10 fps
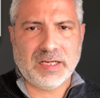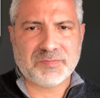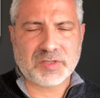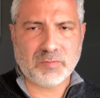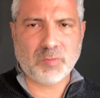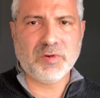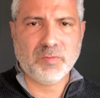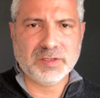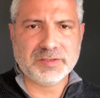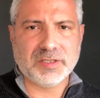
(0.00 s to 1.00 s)
So what we
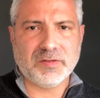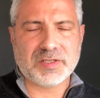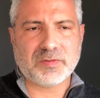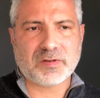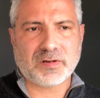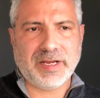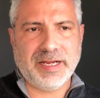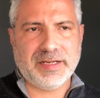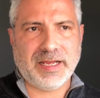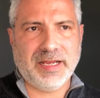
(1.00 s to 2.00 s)
will do is we'll
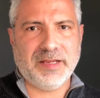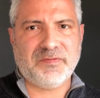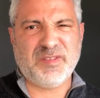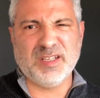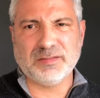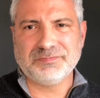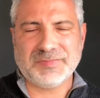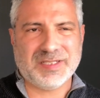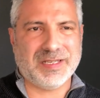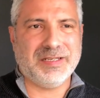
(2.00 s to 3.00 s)
create a
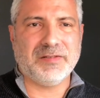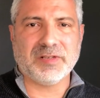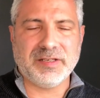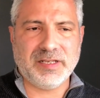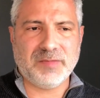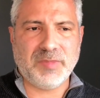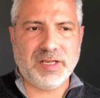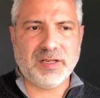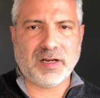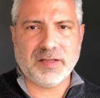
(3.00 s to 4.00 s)
field. Does it really need to
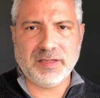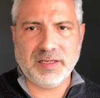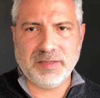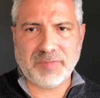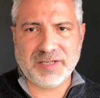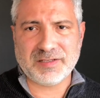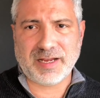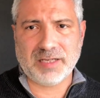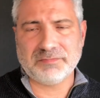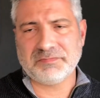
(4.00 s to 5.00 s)
be on the page
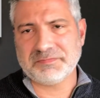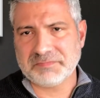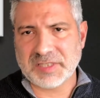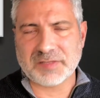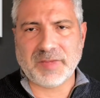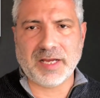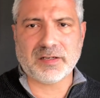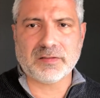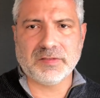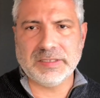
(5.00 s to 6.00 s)
layout? Doesn't
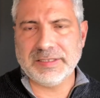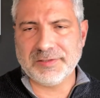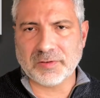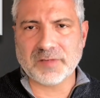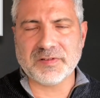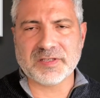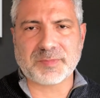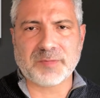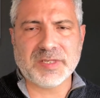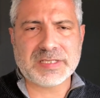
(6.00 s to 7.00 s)
matter. Ignore it for this
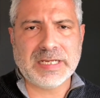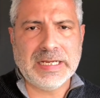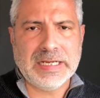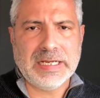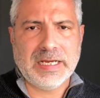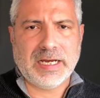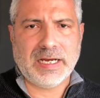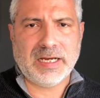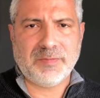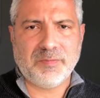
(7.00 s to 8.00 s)
purpose.
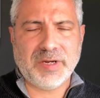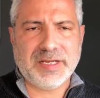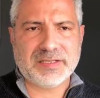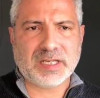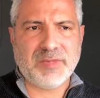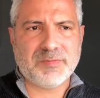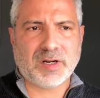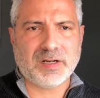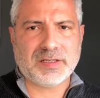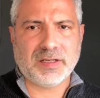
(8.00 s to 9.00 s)
But it's going to be
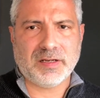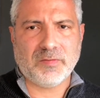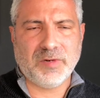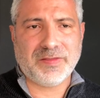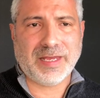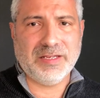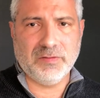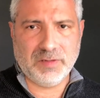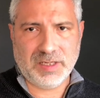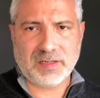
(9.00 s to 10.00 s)
marked with a
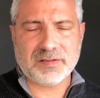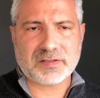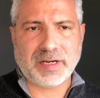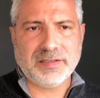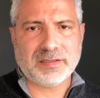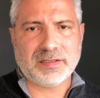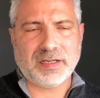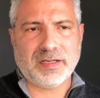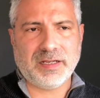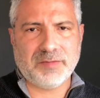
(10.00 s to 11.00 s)
unique constraint
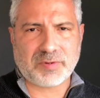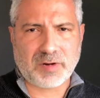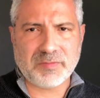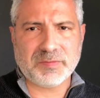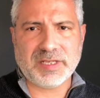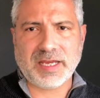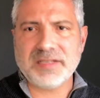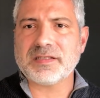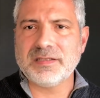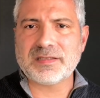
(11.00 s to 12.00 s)
and probably
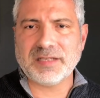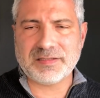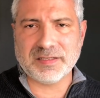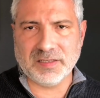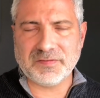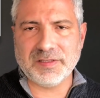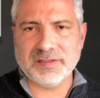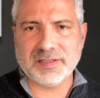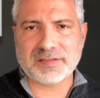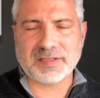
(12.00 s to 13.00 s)
case insensitive
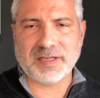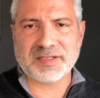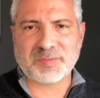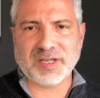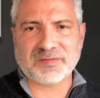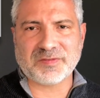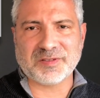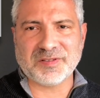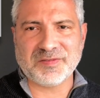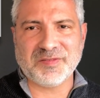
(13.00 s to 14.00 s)
in this aspect
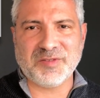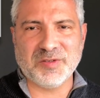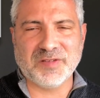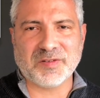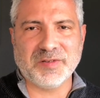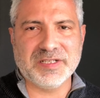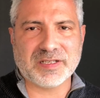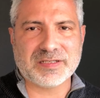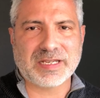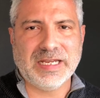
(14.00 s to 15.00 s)
for a few different
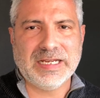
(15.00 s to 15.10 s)
reasons.